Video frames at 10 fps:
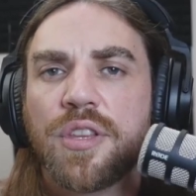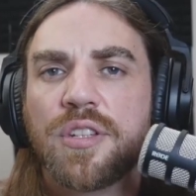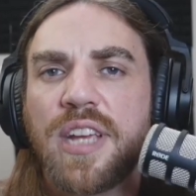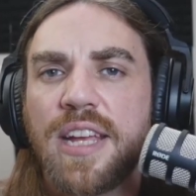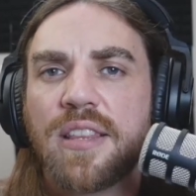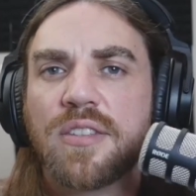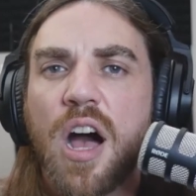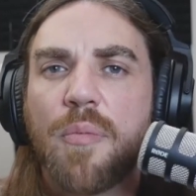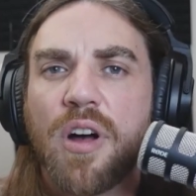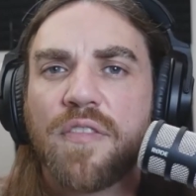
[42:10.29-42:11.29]
take the
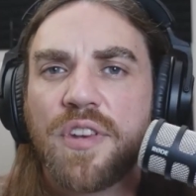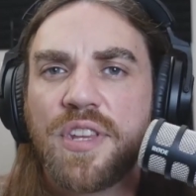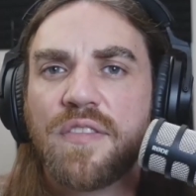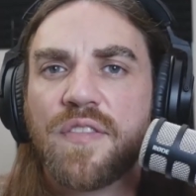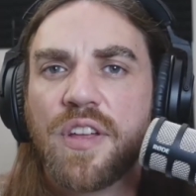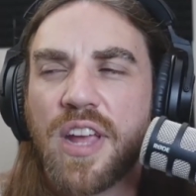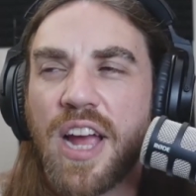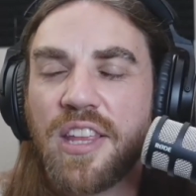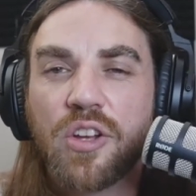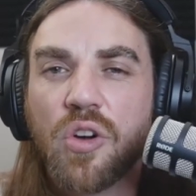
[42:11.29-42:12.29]
top off the defense guy.
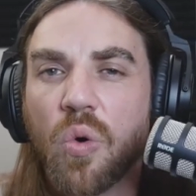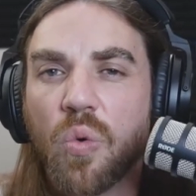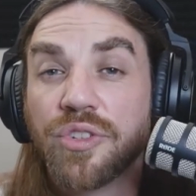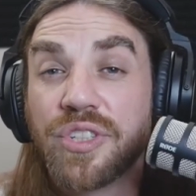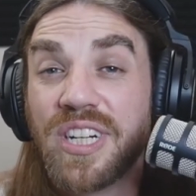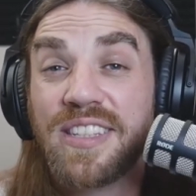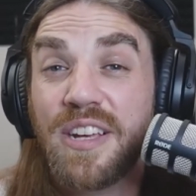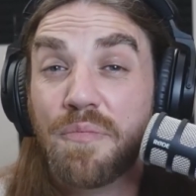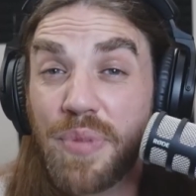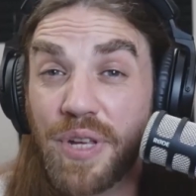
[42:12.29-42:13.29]
I think Cole Wilson has
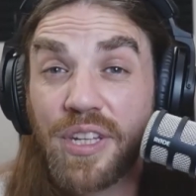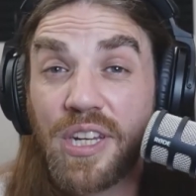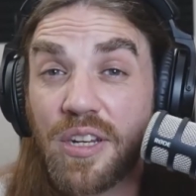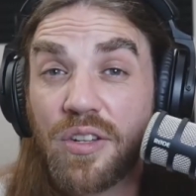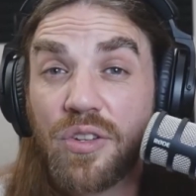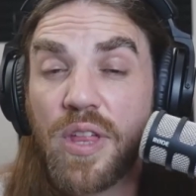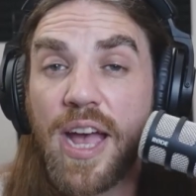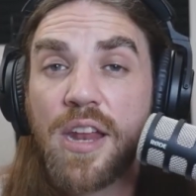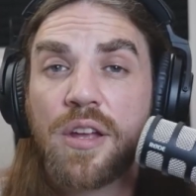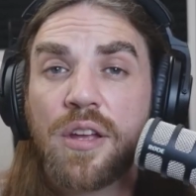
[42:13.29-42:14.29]
the ability to do
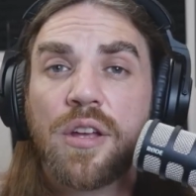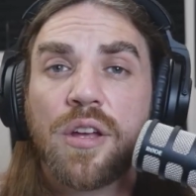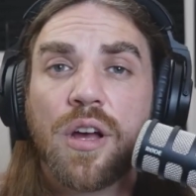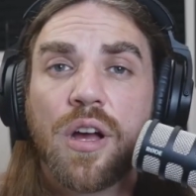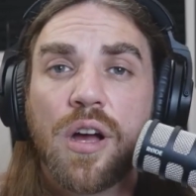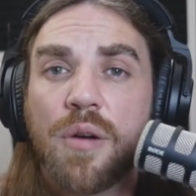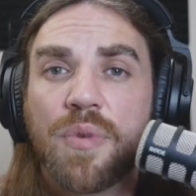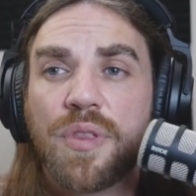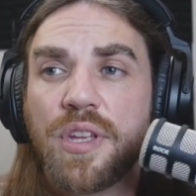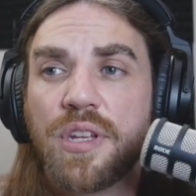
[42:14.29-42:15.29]
that,
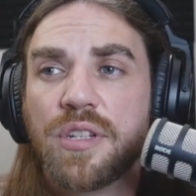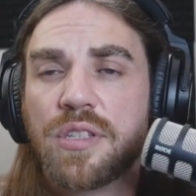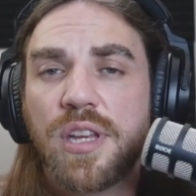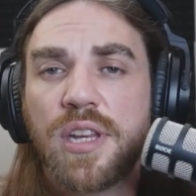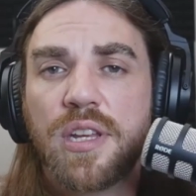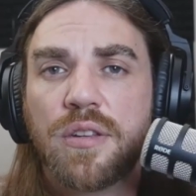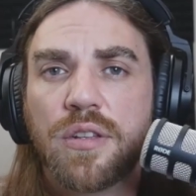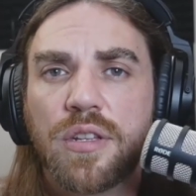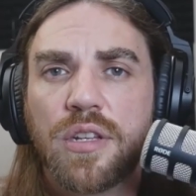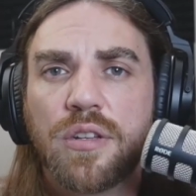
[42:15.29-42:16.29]
but they didn't
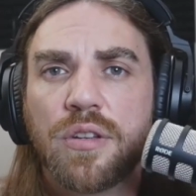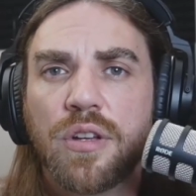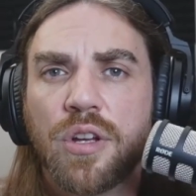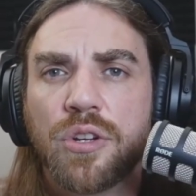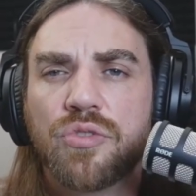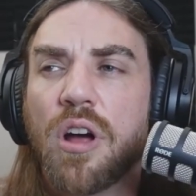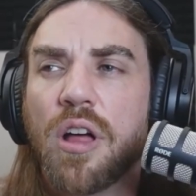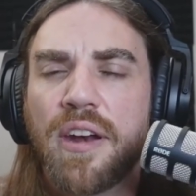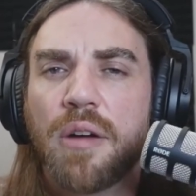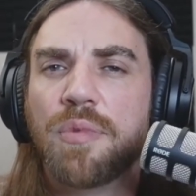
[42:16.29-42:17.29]
draw
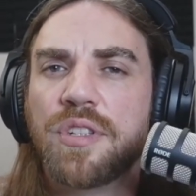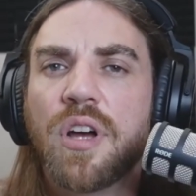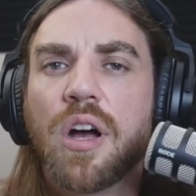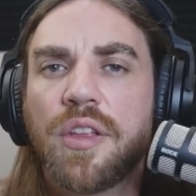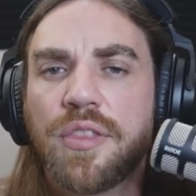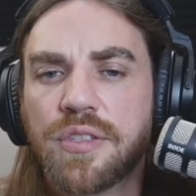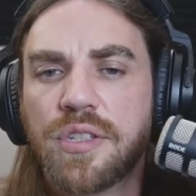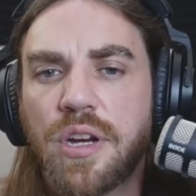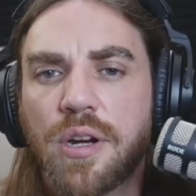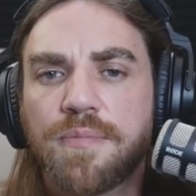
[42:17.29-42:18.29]
that up a ton
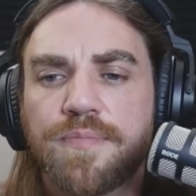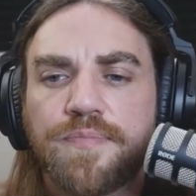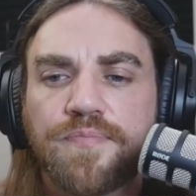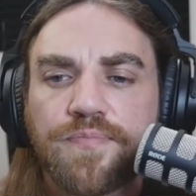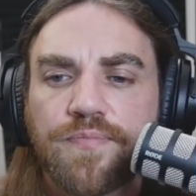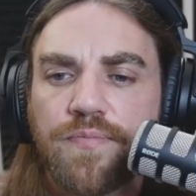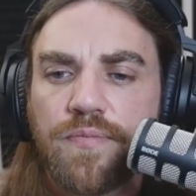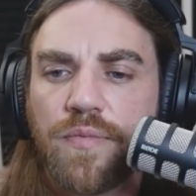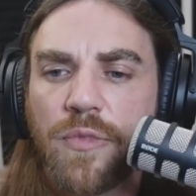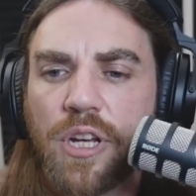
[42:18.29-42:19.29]
this year.
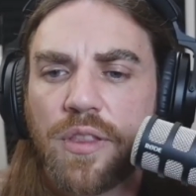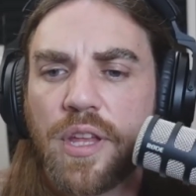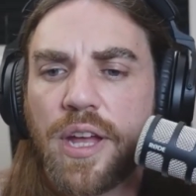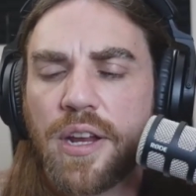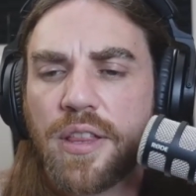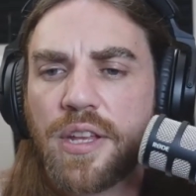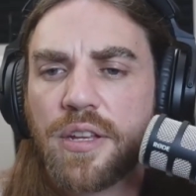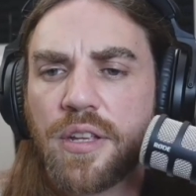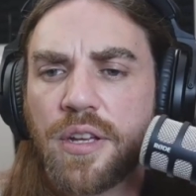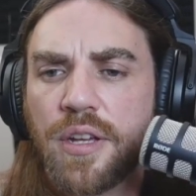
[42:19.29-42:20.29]
That I
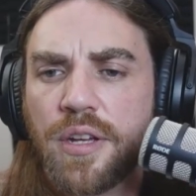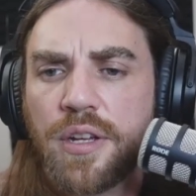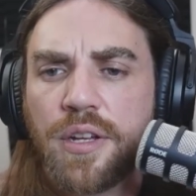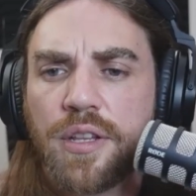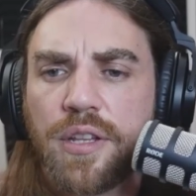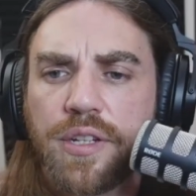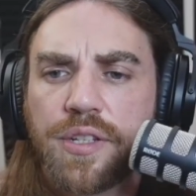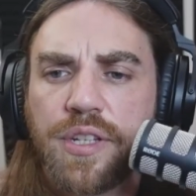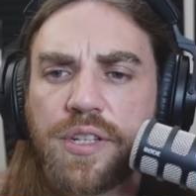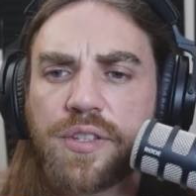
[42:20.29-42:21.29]
think they
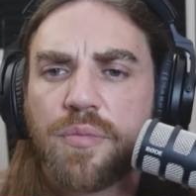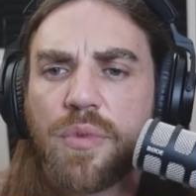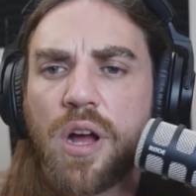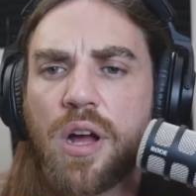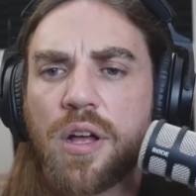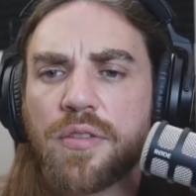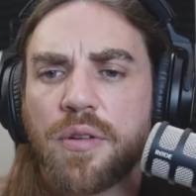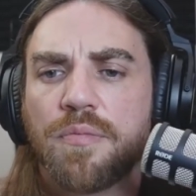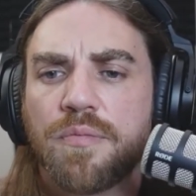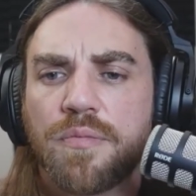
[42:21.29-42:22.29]
just need
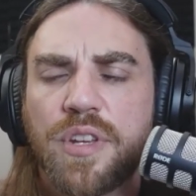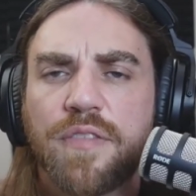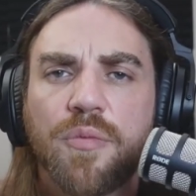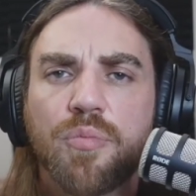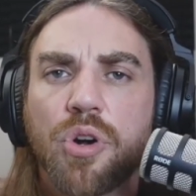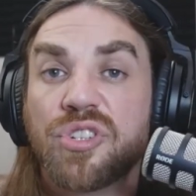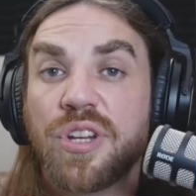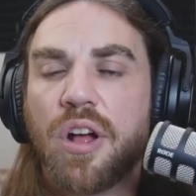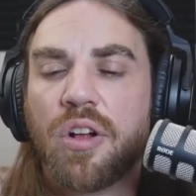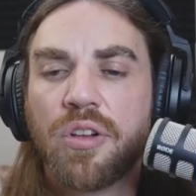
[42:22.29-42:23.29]
some different
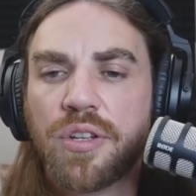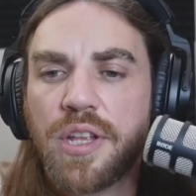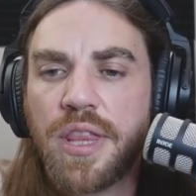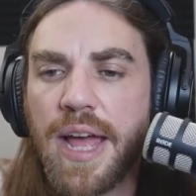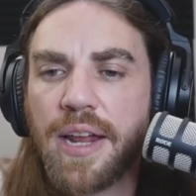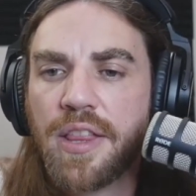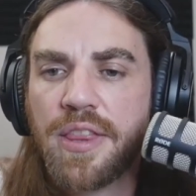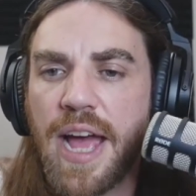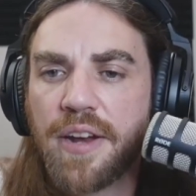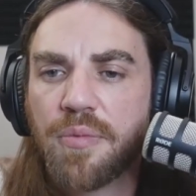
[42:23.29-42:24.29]
personnel in
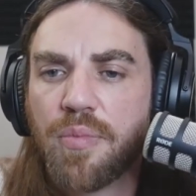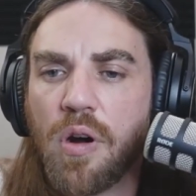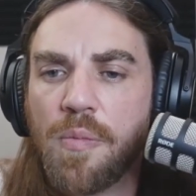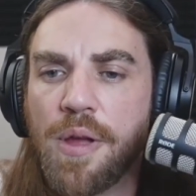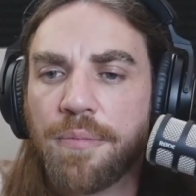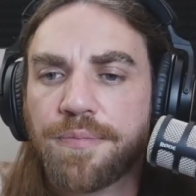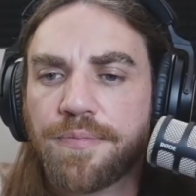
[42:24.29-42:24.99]
that department.